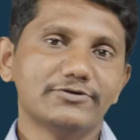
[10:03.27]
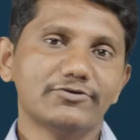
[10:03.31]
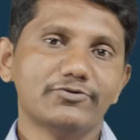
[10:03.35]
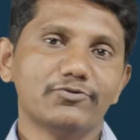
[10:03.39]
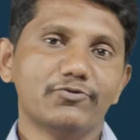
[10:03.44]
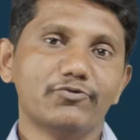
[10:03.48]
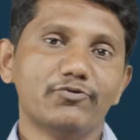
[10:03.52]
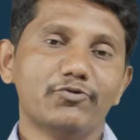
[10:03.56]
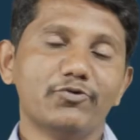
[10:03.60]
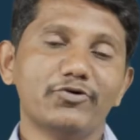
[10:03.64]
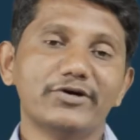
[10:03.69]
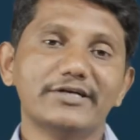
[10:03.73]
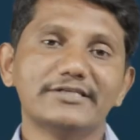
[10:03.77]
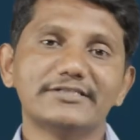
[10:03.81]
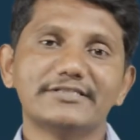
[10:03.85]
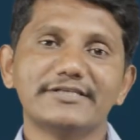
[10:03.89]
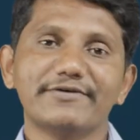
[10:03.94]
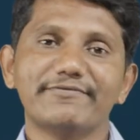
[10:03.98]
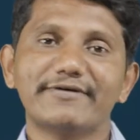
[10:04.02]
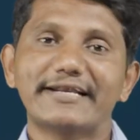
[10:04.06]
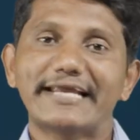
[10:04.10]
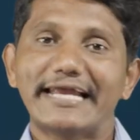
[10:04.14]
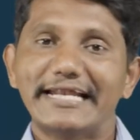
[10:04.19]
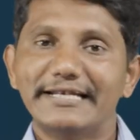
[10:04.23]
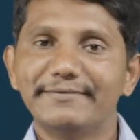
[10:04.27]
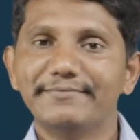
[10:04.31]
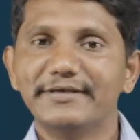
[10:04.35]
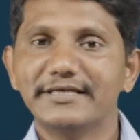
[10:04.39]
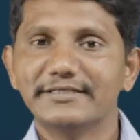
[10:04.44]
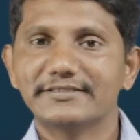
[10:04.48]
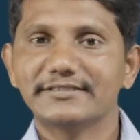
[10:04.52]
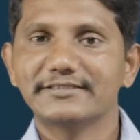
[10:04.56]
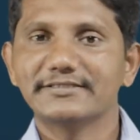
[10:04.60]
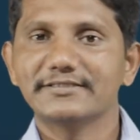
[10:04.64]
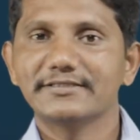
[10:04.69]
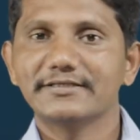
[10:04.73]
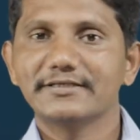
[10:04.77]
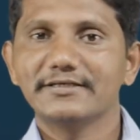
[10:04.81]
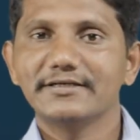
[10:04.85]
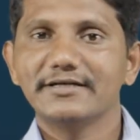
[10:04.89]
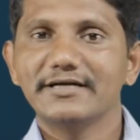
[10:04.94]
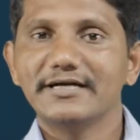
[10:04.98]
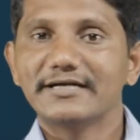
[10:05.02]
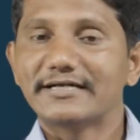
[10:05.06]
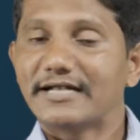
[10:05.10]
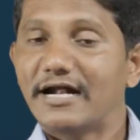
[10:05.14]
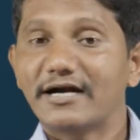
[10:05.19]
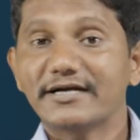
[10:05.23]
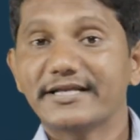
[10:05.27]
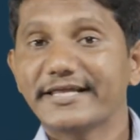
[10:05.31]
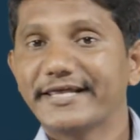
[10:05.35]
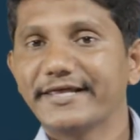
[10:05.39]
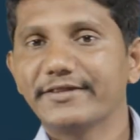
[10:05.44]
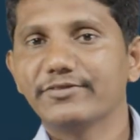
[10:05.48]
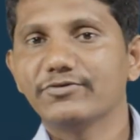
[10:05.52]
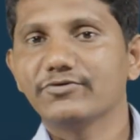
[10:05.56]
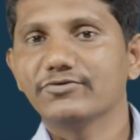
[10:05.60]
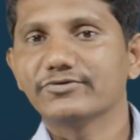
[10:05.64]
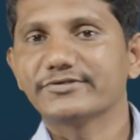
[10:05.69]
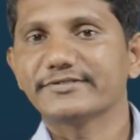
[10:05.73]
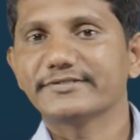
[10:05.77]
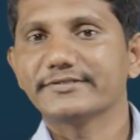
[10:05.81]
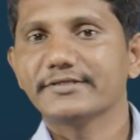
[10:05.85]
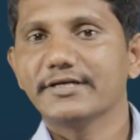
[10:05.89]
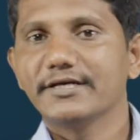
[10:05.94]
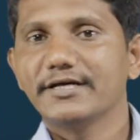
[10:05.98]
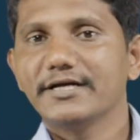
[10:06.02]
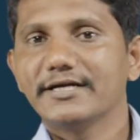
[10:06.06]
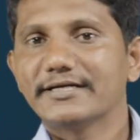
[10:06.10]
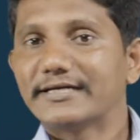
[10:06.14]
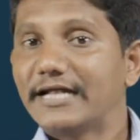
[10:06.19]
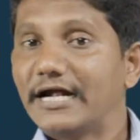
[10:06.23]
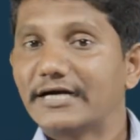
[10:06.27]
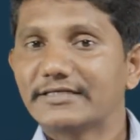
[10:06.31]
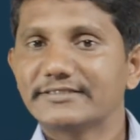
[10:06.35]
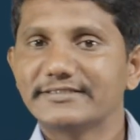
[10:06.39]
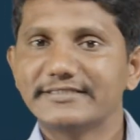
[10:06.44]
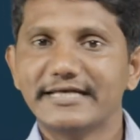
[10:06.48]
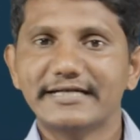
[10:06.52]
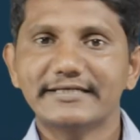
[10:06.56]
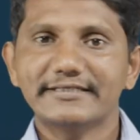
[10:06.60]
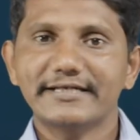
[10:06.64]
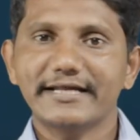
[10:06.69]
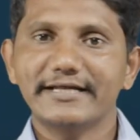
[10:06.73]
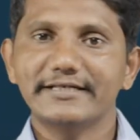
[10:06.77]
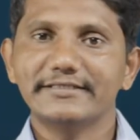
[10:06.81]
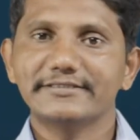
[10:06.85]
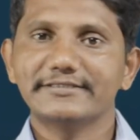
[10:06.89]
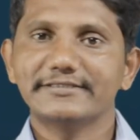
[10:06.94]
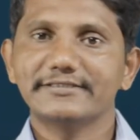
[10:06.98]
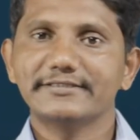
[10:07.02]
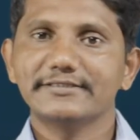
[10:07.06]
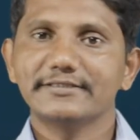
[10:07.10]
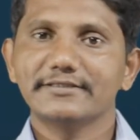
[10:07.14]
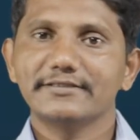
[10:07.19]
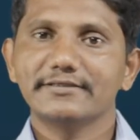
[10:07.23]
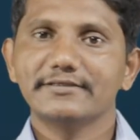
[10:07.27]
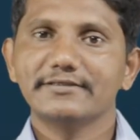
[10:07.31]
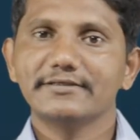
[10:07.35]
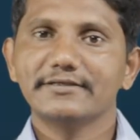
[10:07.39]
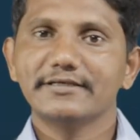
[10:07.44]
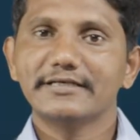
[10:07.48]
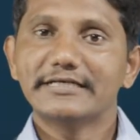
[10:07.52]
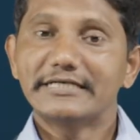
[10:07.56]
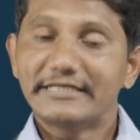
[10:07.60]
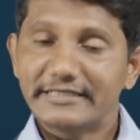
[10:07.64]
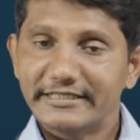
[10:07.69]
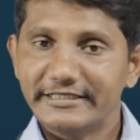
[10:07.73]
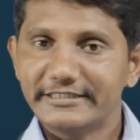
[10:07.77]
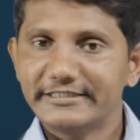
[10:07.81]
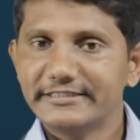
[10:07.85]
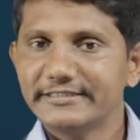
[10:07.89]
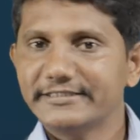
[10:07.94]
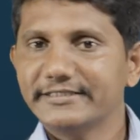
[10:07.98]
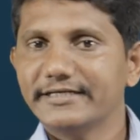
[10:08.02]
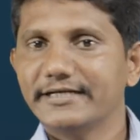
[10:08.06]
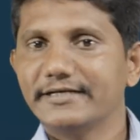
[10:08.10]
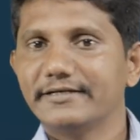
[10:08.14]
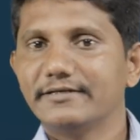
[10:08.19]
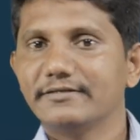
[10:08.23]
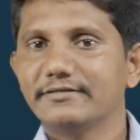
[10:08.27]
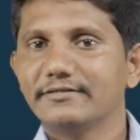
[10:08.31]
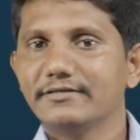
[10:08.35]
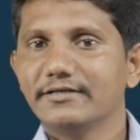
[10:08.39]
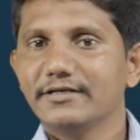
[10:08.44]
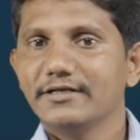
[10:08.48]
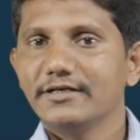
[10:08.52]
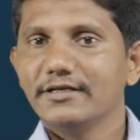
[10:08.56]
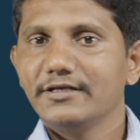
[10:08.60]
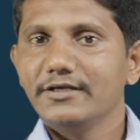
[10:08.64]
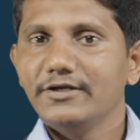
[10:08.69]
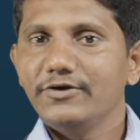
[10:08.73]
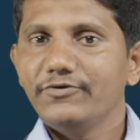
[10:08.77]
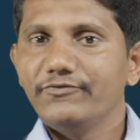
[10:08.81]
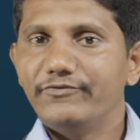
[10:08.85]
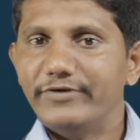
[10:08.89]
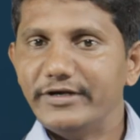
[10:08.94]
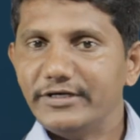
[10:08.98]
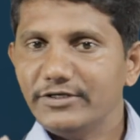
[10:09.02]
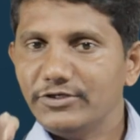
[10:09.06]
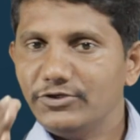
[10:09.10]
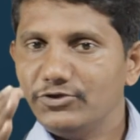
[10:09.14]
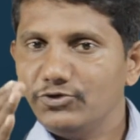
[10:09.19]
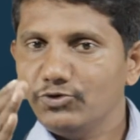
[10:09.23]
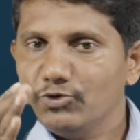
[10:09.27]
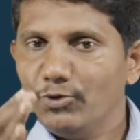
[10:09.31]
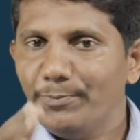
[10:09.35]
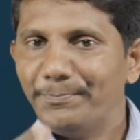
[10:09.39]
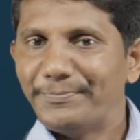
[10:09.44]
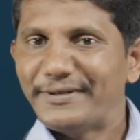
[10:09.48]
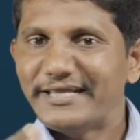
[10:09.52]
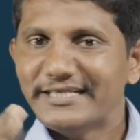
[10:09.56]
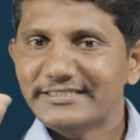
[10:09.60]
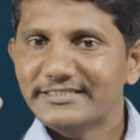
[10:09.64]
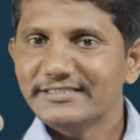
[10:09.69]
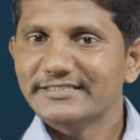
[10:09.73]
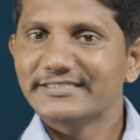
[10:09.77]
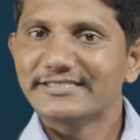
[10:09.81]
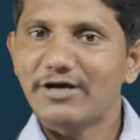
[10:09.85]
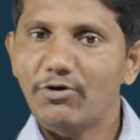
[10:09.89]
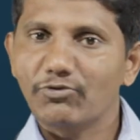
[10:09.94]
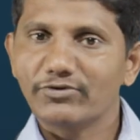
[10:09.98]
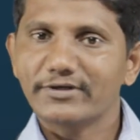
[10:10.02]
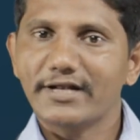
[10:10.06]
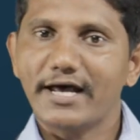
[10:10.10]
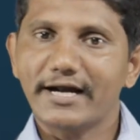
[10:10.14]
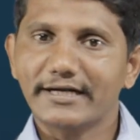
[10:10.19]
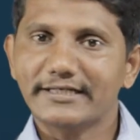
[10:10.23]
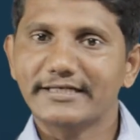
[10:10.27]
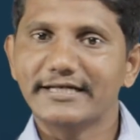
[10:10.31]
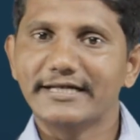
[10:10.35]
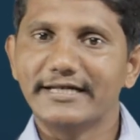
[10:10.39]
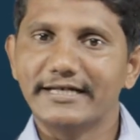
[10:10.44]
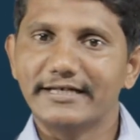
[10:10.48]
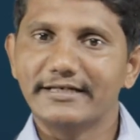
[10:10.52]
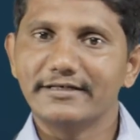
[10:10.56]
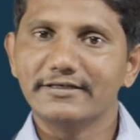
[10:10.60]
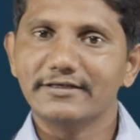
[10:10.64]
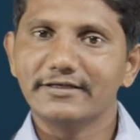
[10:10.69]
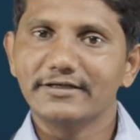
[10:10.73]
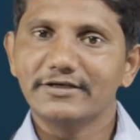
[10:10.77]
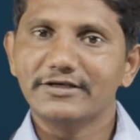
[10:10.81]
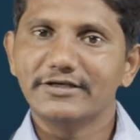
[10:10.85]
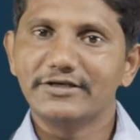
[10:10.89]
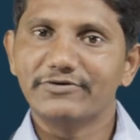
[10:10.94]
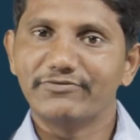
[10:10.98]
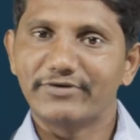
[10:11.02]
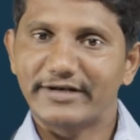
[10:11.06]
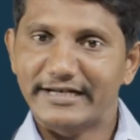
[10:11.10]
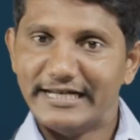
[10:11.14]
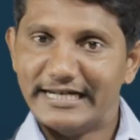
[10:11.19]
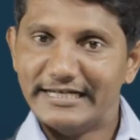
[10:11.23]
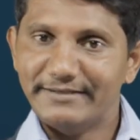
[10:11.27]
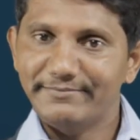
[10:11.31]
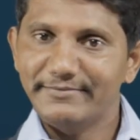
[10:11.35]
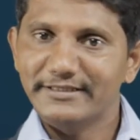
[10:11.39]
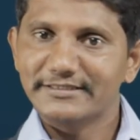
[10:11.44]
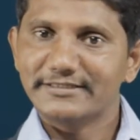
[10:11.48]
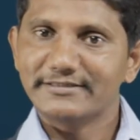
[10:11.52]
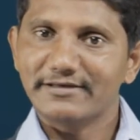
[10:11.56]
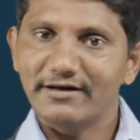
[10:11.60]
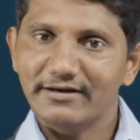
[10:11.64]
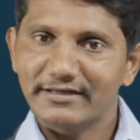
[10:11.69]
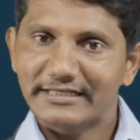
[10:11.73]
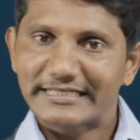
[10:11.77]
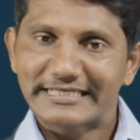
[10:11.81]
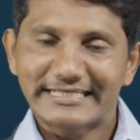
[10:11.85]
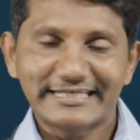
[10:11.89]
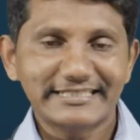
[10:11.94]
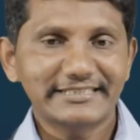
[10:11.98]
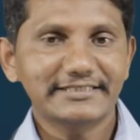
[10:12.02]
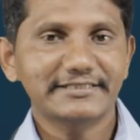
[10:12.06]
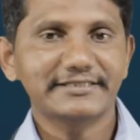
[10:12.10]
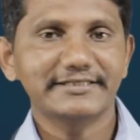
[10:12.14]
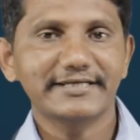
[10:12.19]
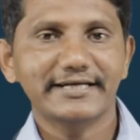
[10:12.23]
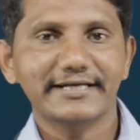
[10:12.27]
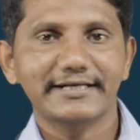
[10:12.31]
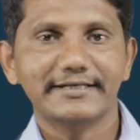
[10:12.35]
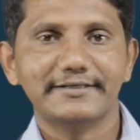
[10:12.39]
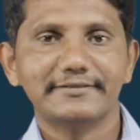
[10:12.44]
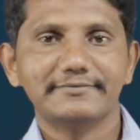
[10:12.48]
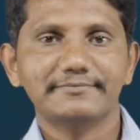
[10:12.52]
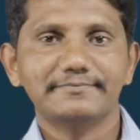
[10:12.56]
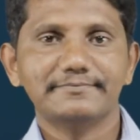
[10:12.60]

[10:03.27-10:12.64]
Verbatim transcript: you. Who is your enemies? Not Hindus, not Gentiles, Christian. When you preach sound doctrine, your enemies are Christian.